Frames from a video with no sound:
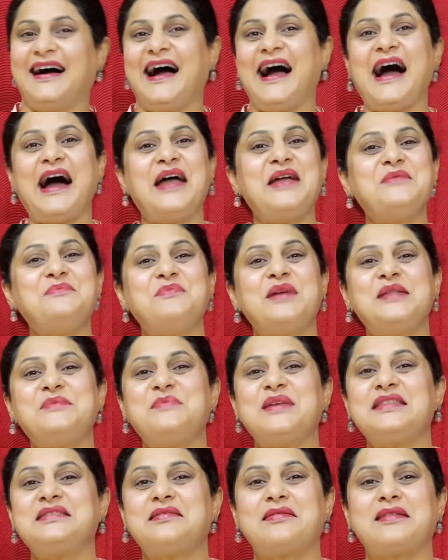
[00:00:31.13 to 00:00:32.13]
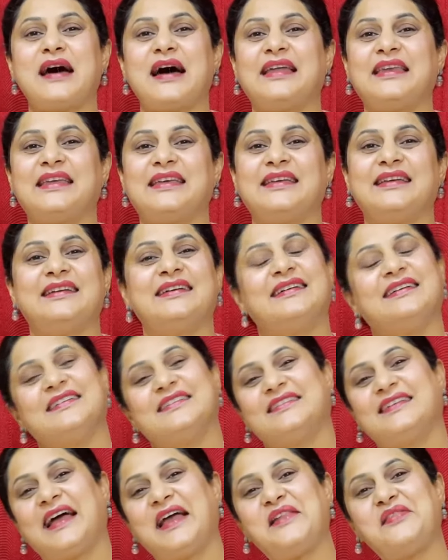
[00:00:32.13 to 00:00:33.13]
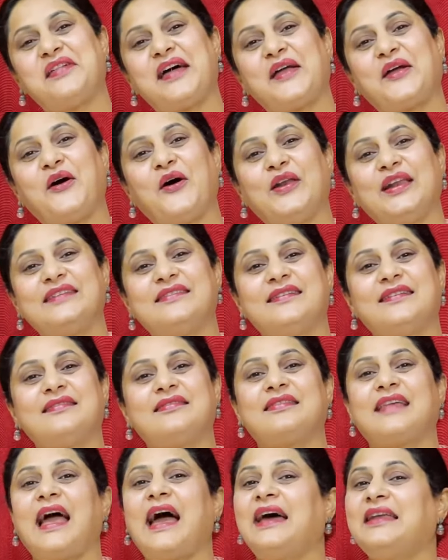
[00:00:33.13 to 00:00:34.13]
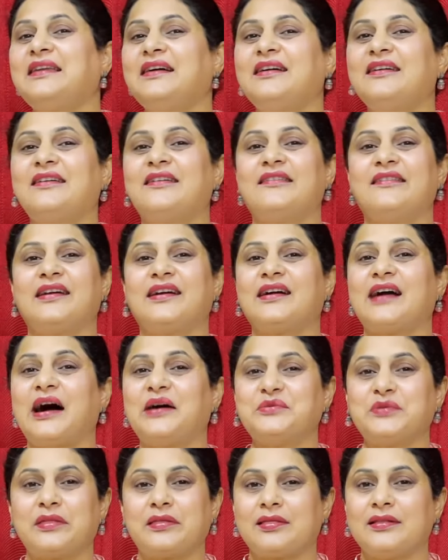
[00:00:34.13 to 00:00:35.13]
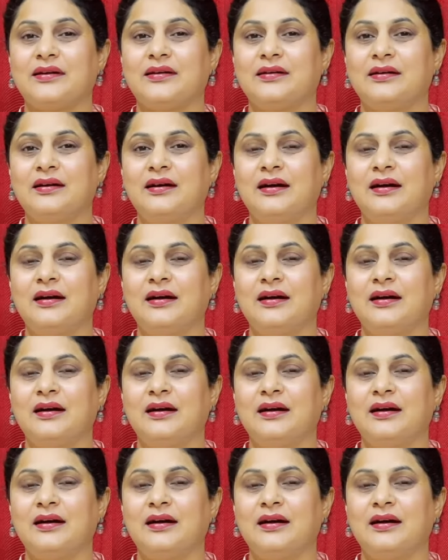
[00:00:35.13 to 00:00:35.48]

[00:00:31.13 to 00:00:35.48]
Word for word: I am Manmeet Sawhney, a child psychologist and a career counselor.